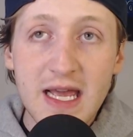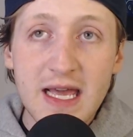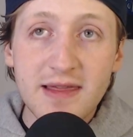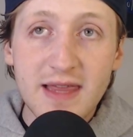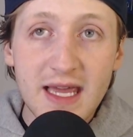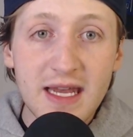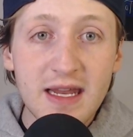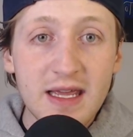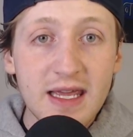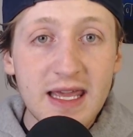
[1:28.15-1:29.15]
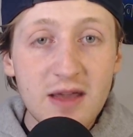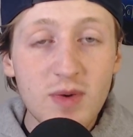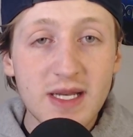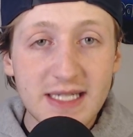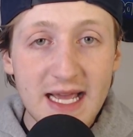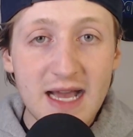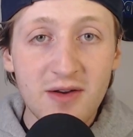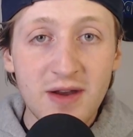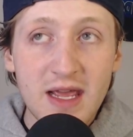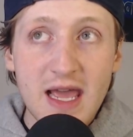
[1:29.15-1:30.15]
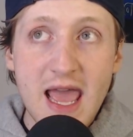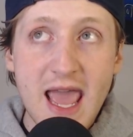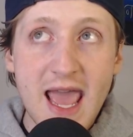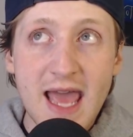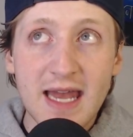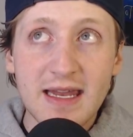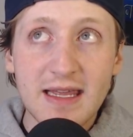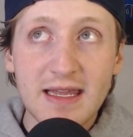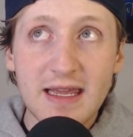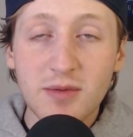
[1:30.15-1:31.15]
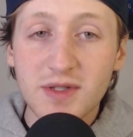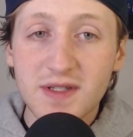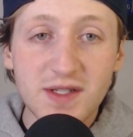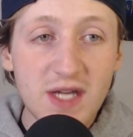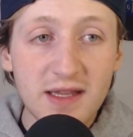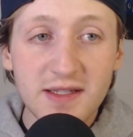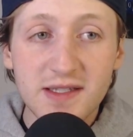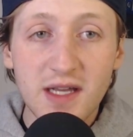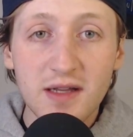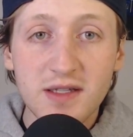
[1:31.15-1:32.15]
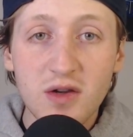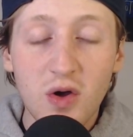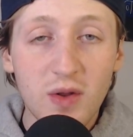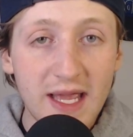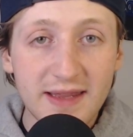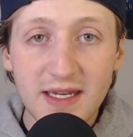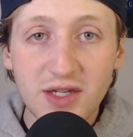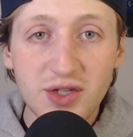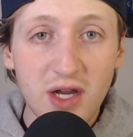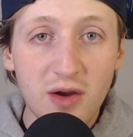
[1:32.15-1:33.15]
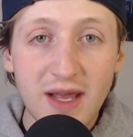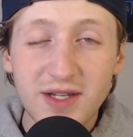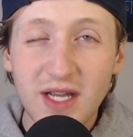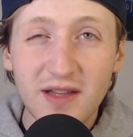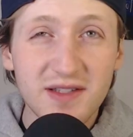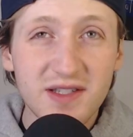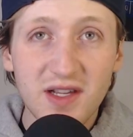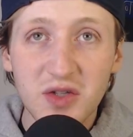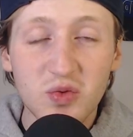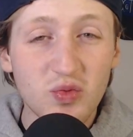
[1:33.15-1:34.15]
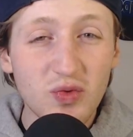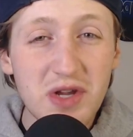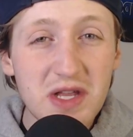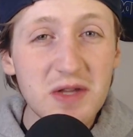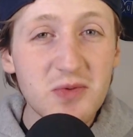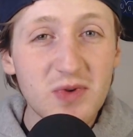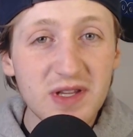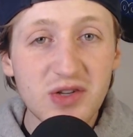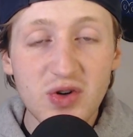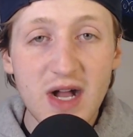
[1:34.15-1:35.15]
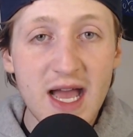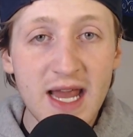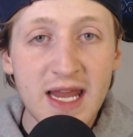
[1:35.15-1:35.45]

Then he went down, and it was the Jalen Suggs and Cole Anthony show, and Jalen Suggs really tried